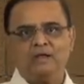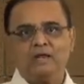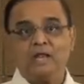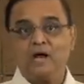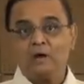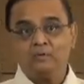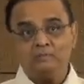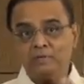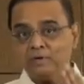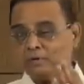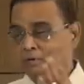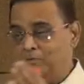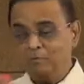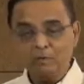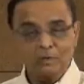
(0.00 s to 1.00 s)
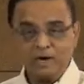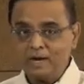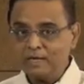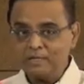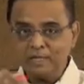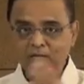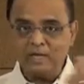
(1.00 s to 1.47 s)
Now, look
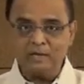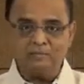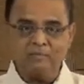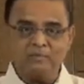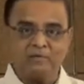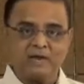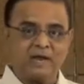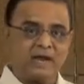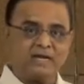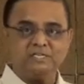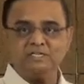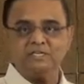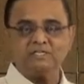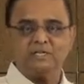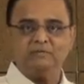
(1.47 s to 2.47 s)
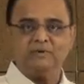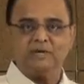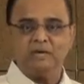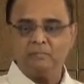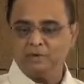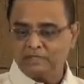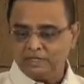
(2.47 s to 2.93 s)
at the gadgets
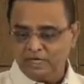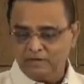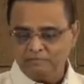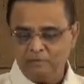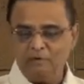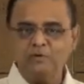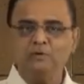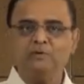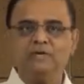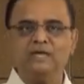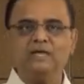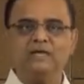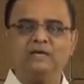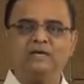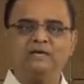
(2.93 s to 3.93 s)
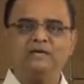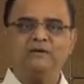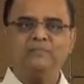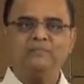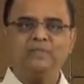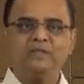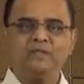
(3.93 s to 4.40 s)
available. Telephone, you take it.
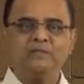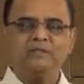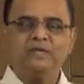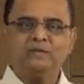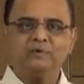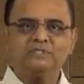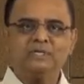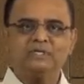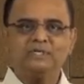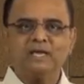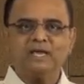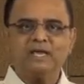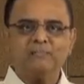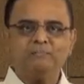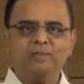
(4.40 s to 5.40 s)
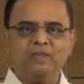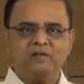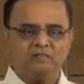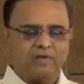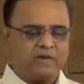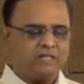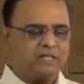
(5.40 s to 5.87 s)
There was a time
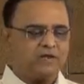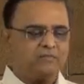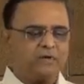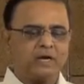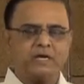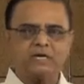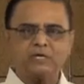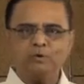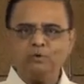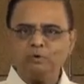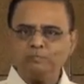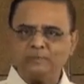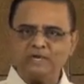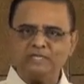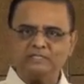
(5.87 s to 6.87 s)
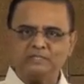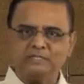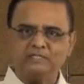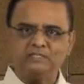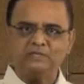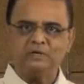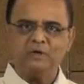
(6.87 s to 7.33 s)
when there were two
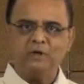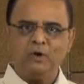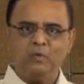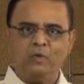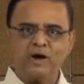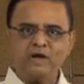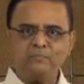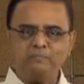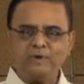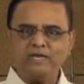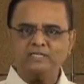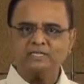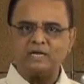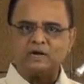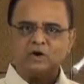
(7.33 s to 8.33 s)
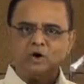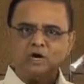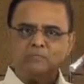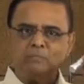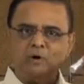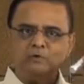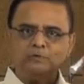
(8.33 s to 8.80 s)
pieces. One piece
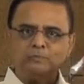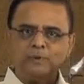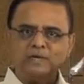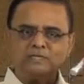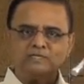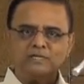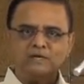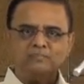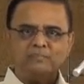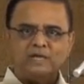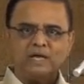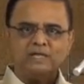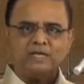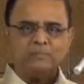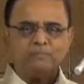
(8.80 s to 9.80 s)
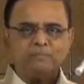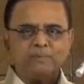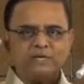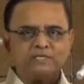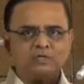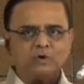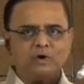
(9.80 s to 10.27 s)
called mouthpiece, the other
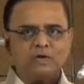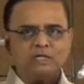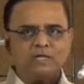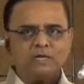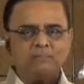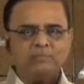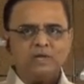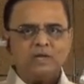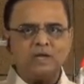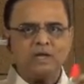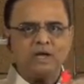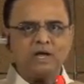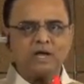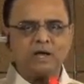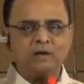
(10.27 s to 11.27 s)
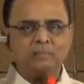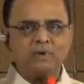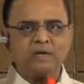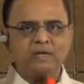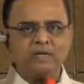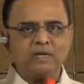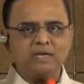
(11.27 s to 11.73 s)
piece called the
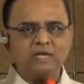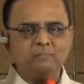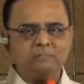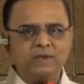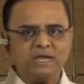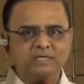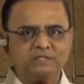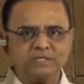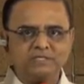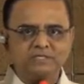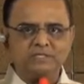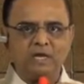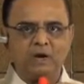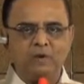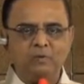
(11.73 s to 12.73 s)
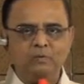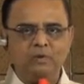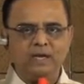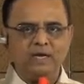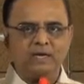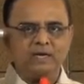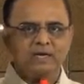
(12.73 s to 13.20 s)
hearing piece. This is how
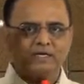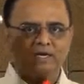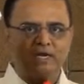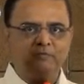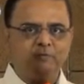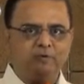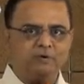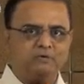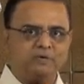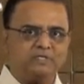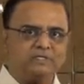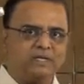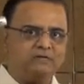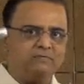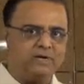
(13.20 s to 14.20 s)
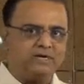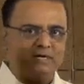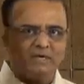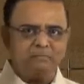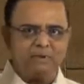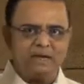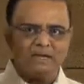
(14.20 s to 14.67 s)
a telephone was
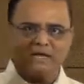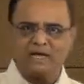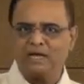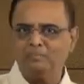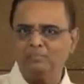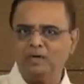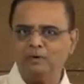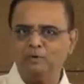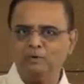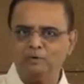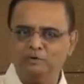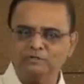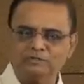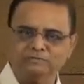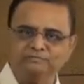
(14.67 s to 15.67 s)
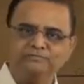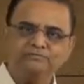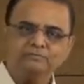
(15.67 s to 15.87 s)
invented by Graham Bell, who knows.